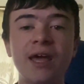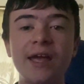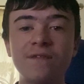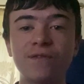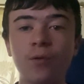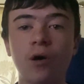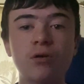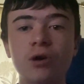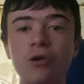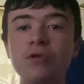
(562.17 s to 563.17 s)
If
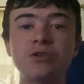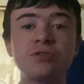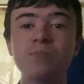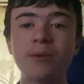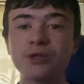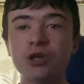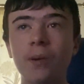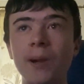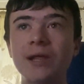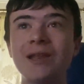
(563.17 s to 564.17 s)
Luongo had just maybe shot
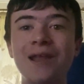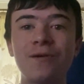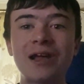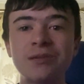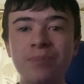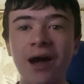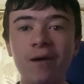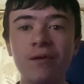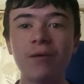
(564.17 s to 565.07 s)
with a little, little less power,